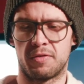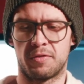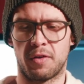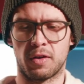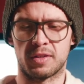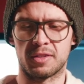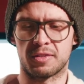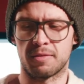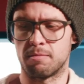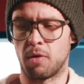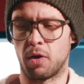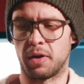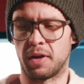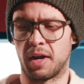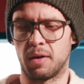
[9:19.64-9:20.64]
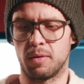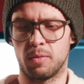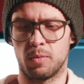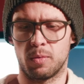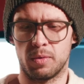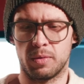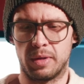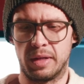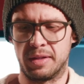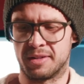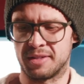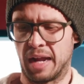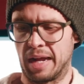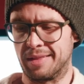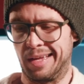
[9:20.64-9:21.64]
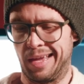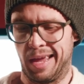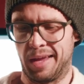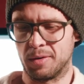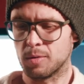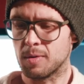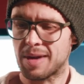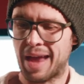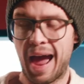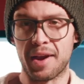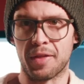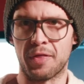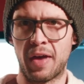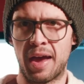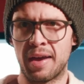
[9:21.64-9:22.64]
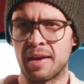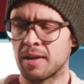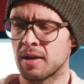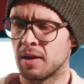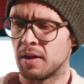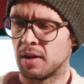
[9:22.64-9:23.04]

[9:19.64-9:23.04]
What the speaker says: focus motor inside the handle kind of thing.